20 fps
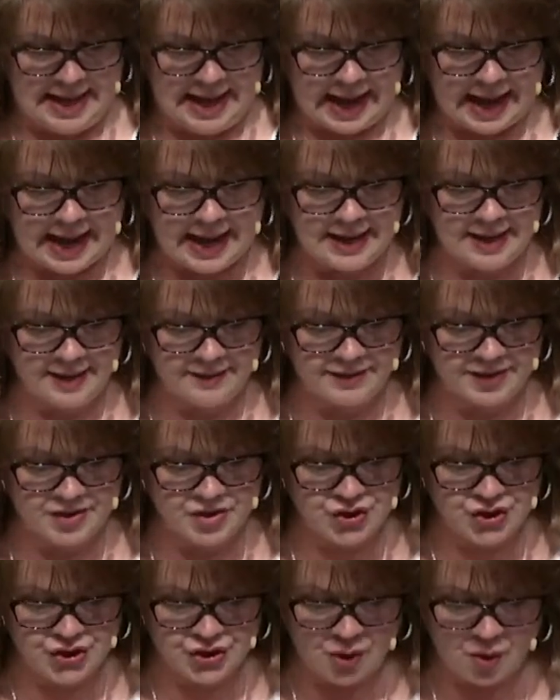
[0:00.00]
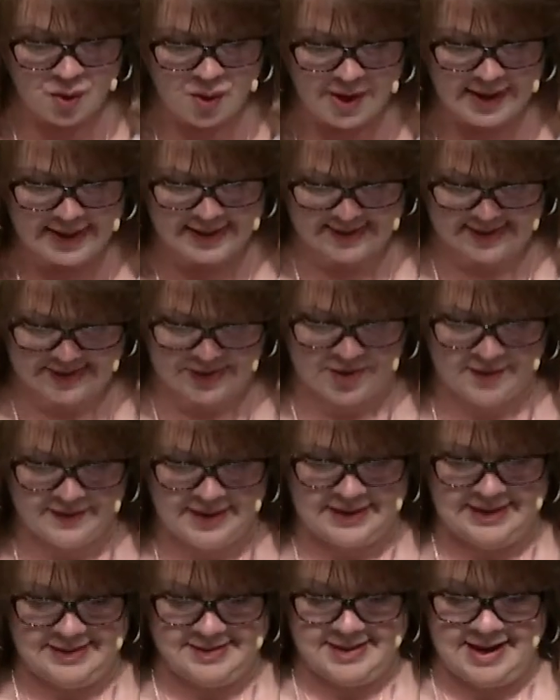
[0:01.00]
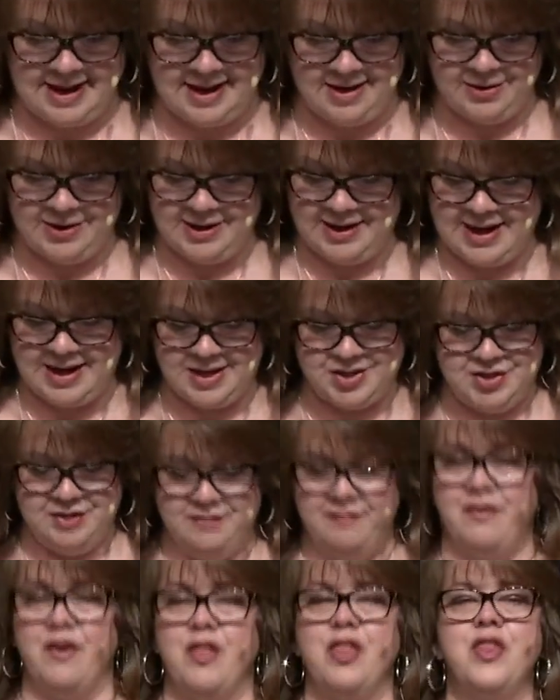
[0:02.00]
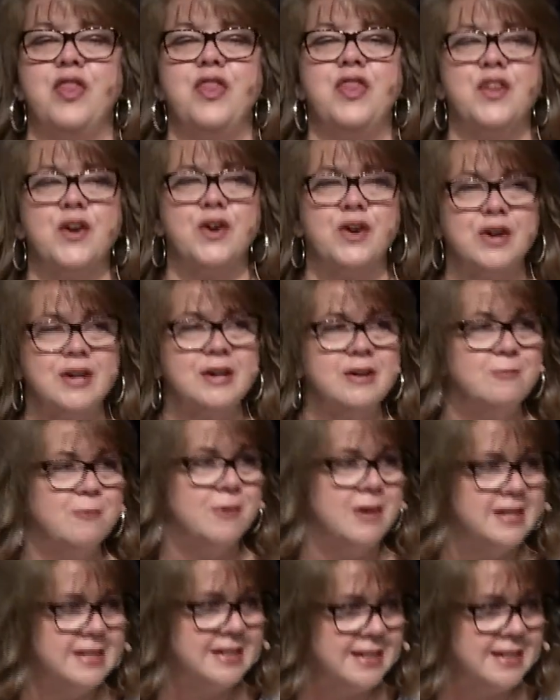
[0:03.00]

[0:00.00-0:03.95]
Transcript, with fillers: I have enjoyed serving this congregation for 31